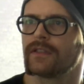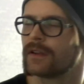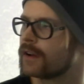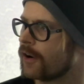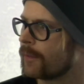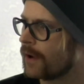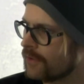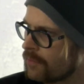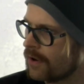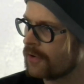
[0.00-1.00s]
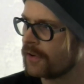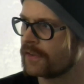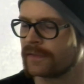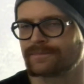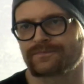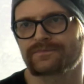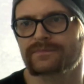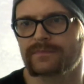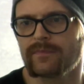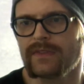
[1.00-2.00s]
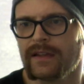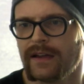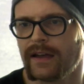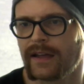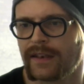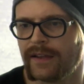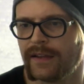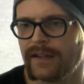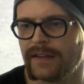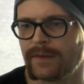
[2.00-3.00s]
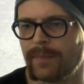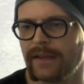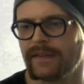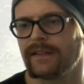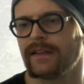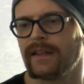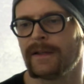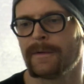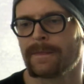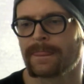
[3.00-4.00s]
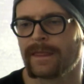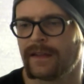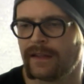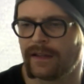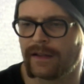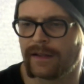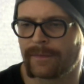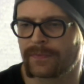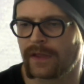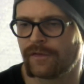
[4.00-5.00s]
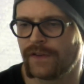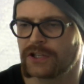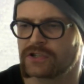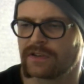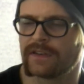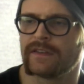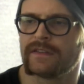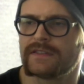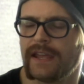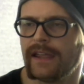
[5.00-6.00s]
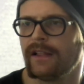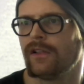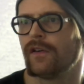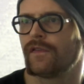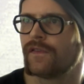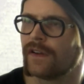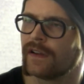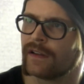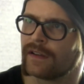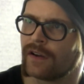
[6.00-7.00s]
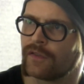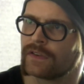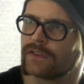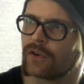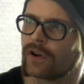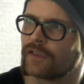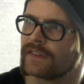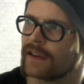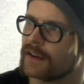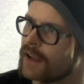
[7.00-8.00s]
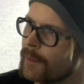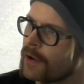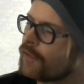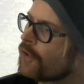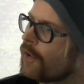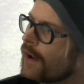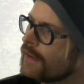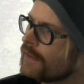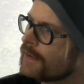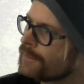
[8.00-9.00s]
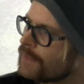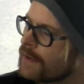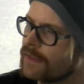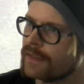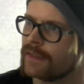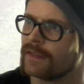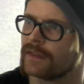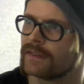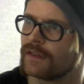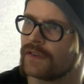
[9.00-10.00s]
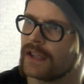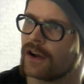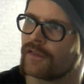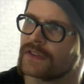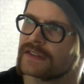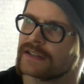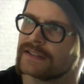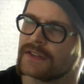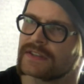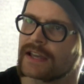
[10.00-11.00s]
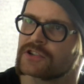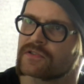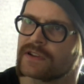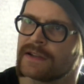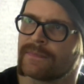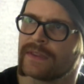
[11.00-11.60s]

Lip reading: The Karamazov Brothers. And it's basically a fiction tale of a story of a second coming of Christ in the Sevilla of the 16th century.